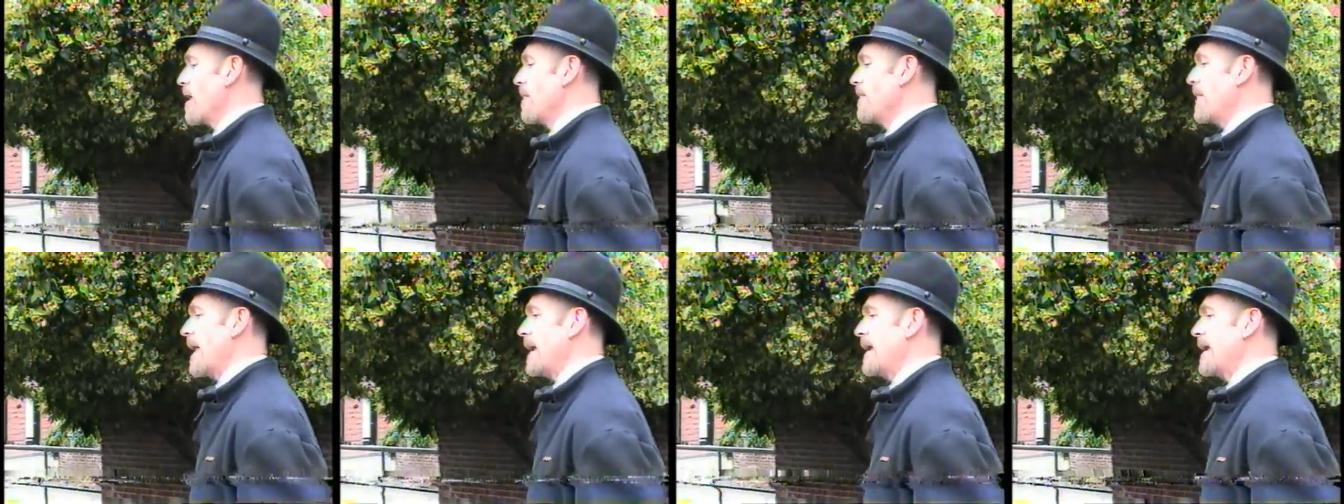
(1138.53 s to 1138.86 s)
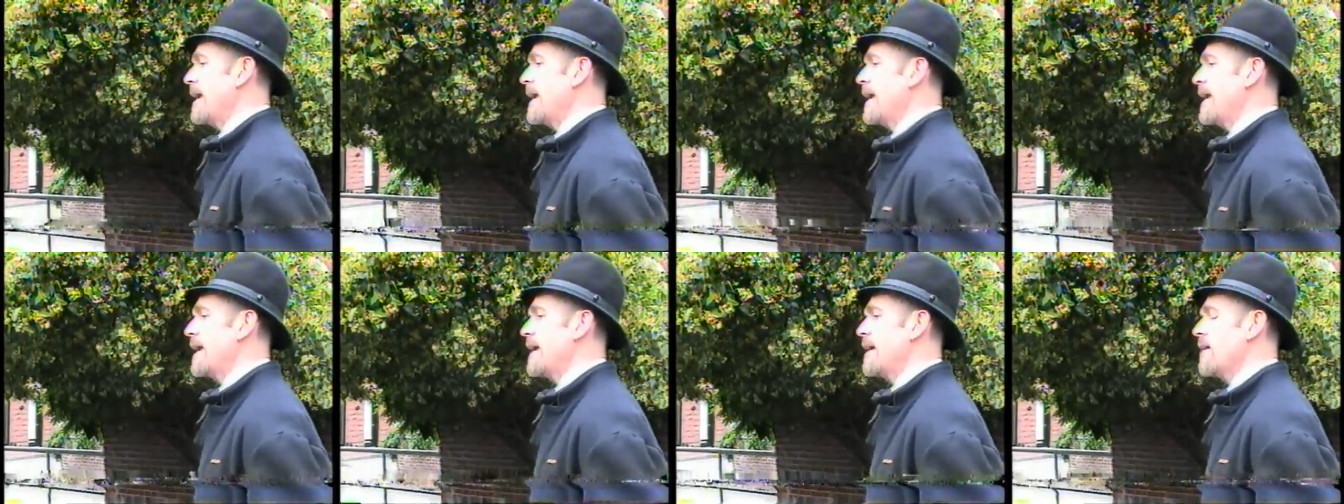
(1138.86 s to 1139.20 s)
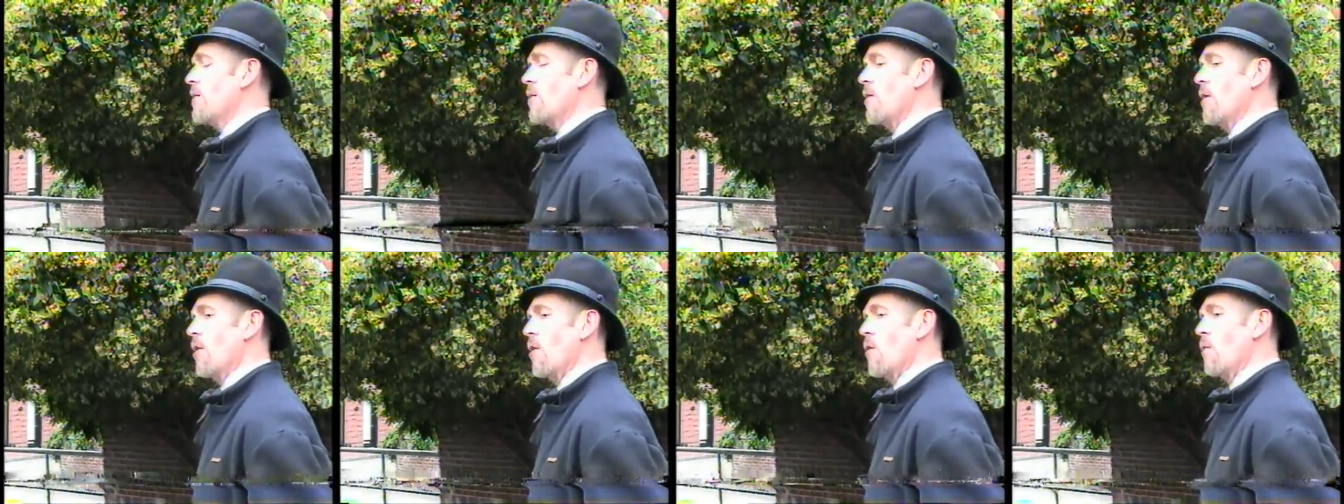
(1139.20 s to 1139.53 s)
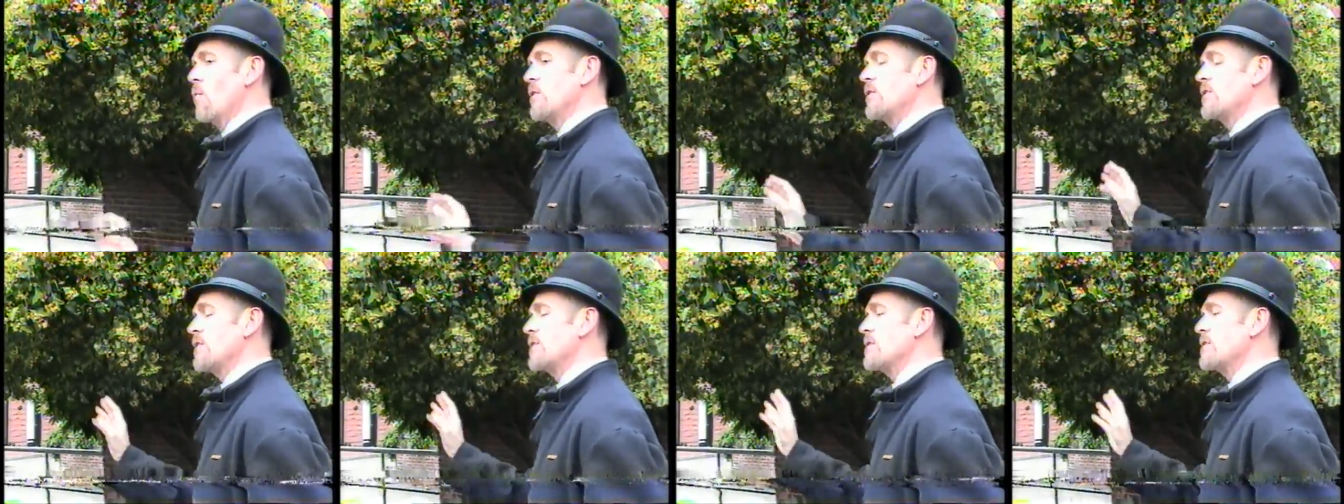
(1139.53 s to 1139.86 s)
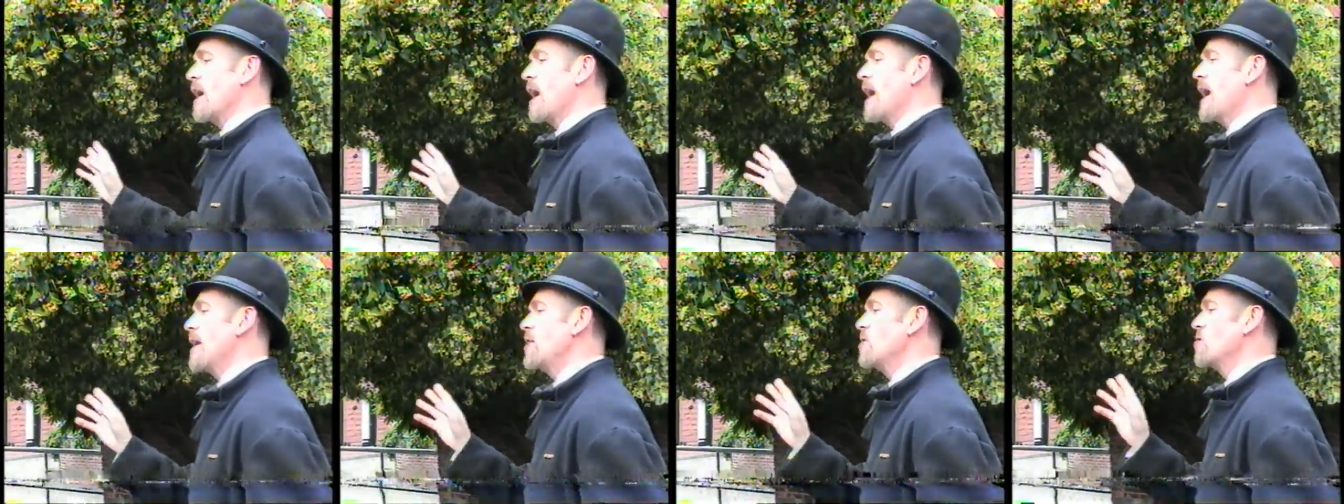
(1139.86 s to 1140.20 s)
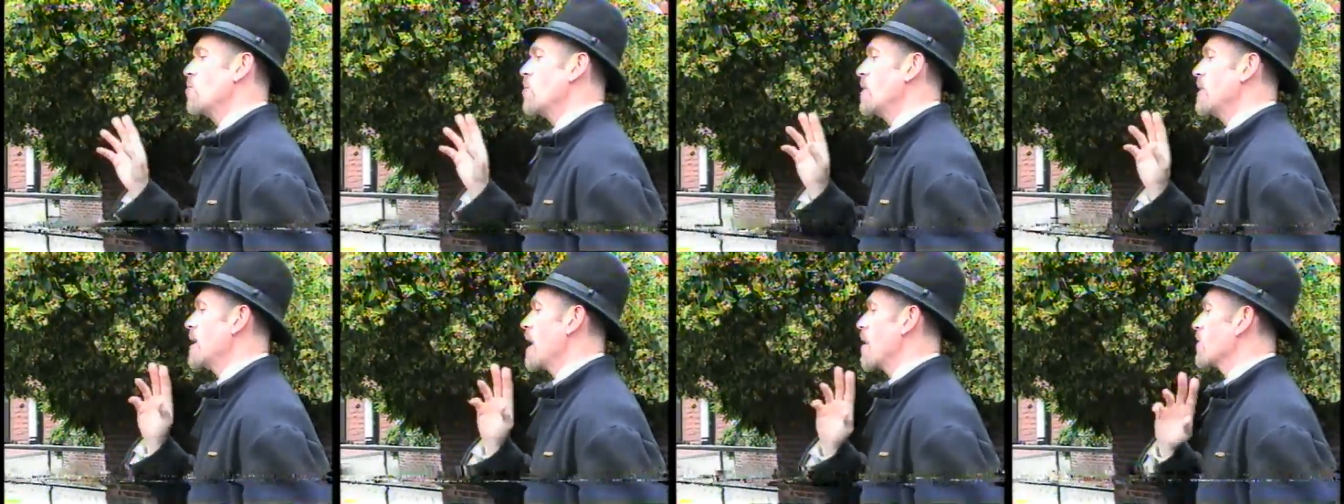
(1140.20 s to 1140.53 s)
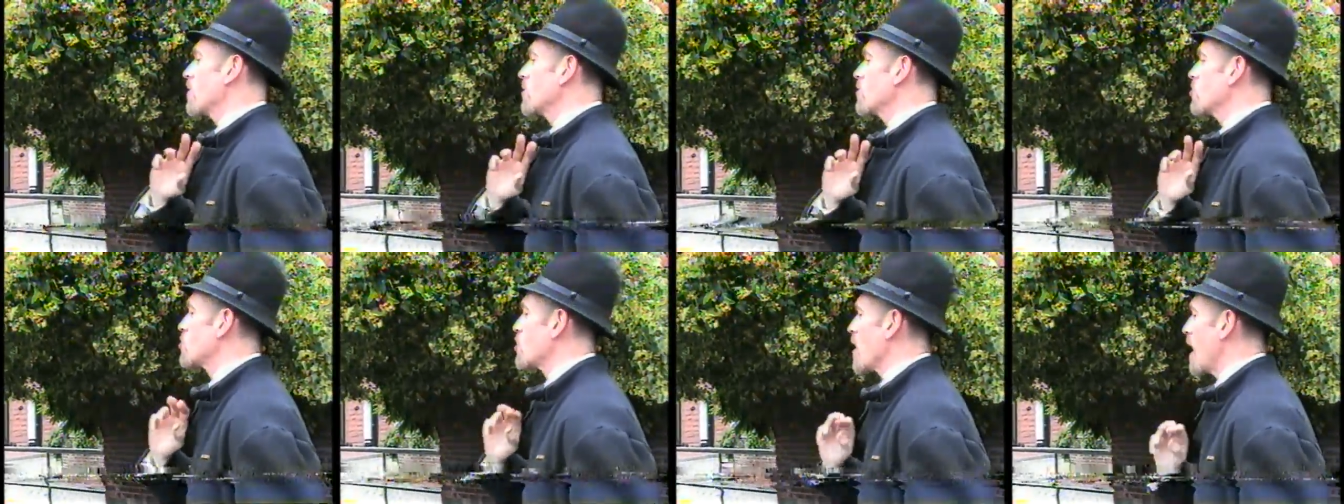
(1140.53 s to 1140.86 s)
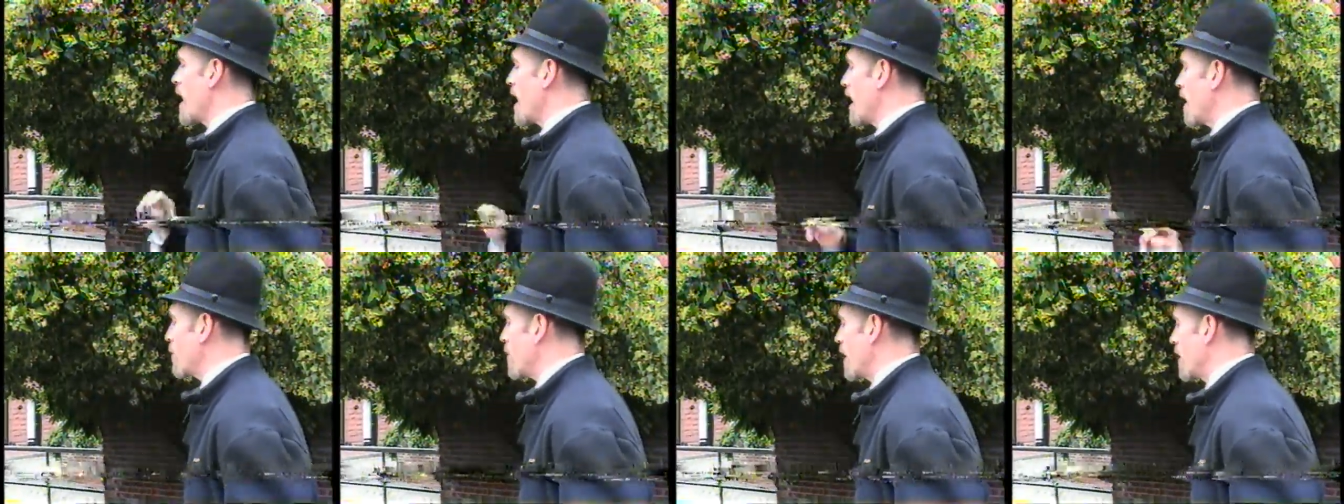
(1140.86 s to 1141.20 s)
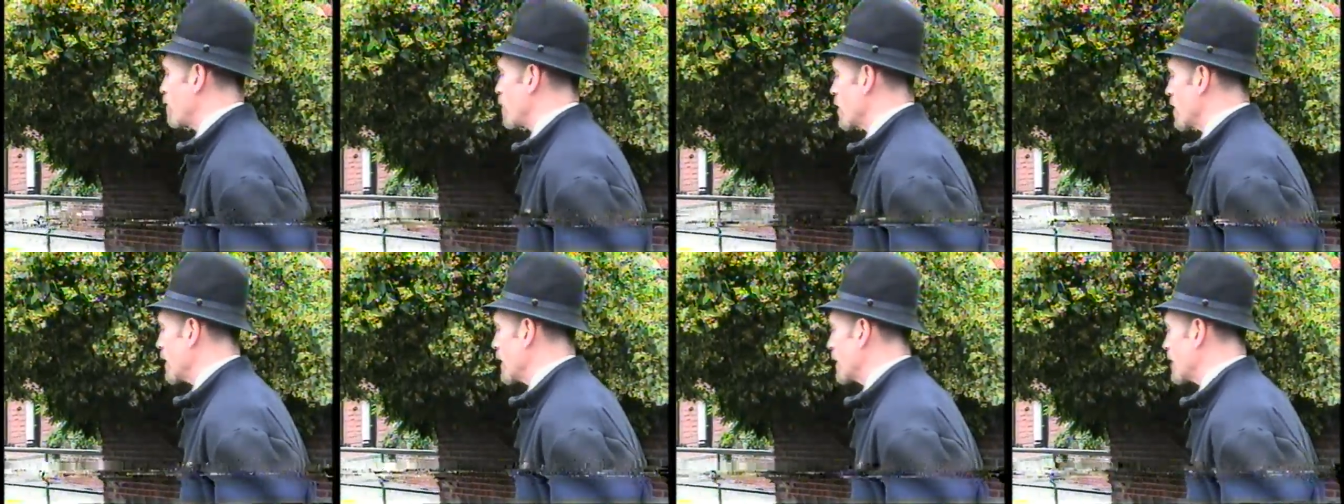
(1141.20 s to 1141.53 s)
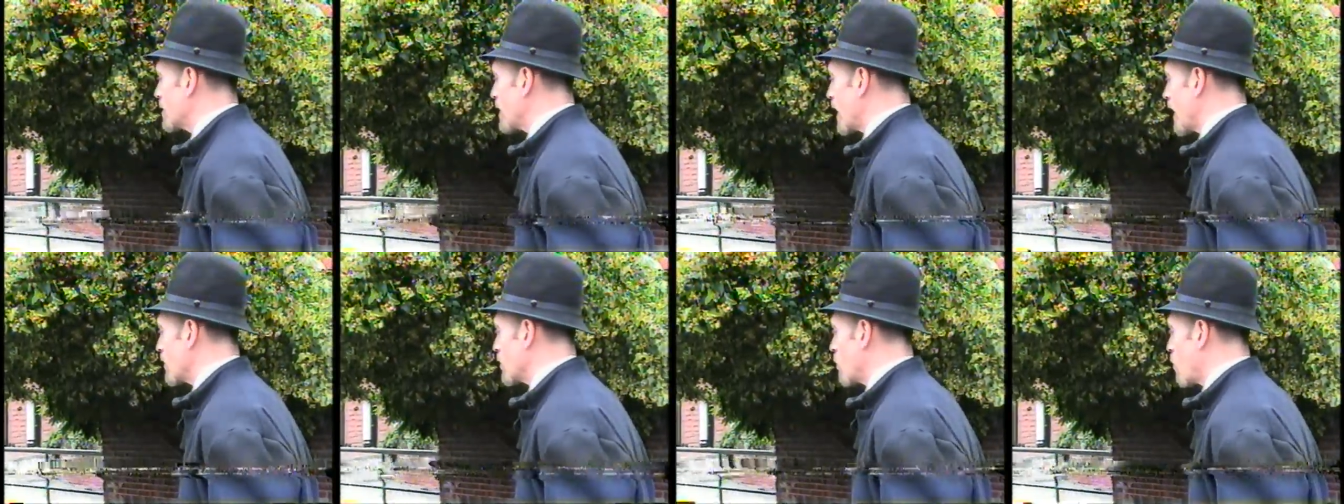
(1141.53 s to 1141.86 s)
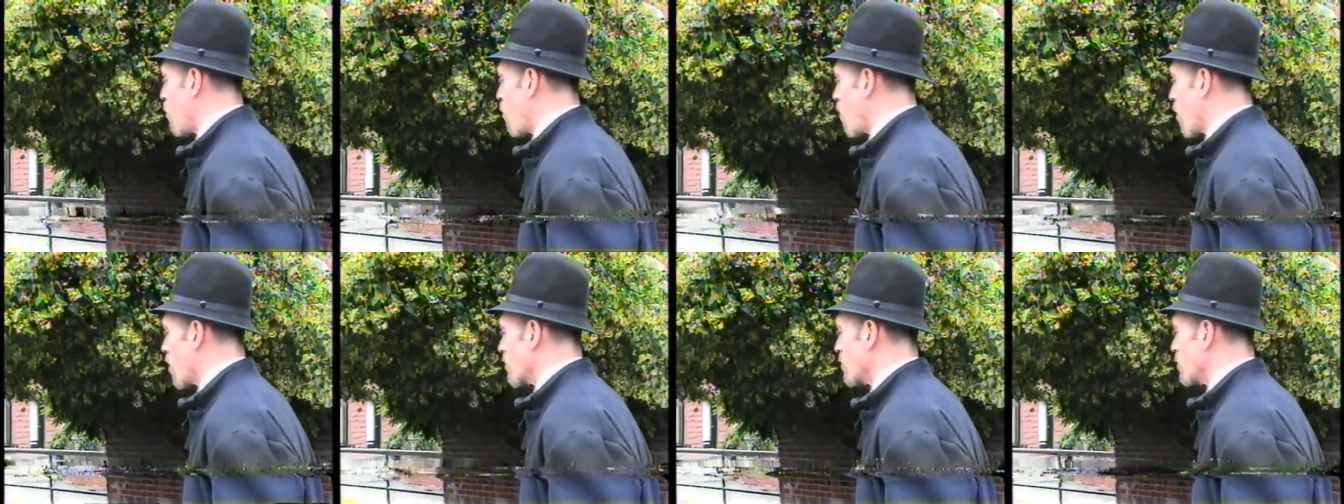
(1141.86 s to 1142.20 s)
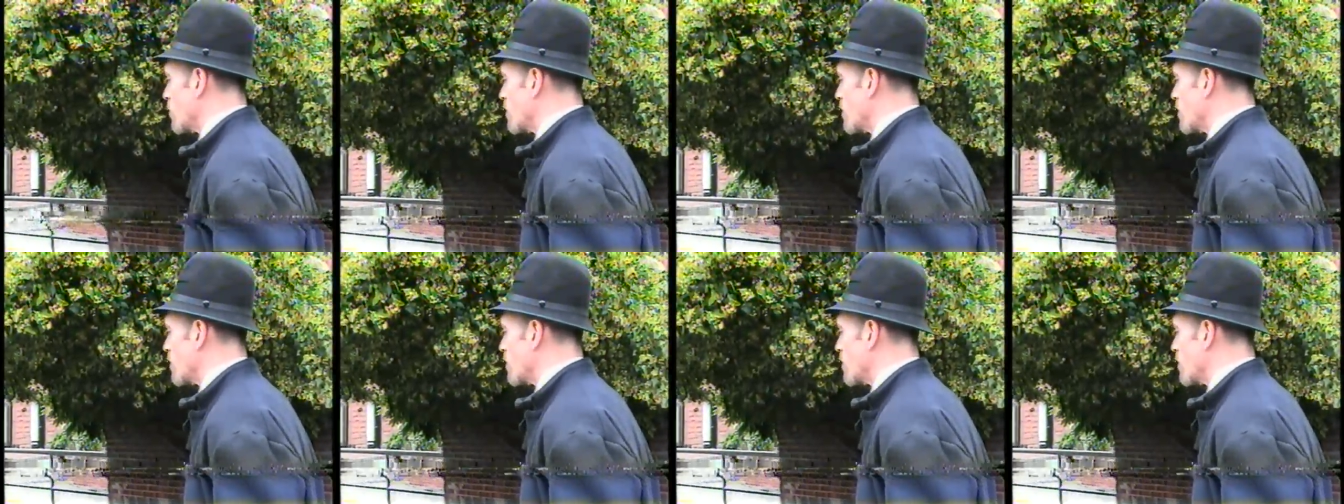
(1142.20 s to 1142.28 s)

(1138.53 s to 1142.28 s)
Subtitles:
that he was assigned to another job at police headquarters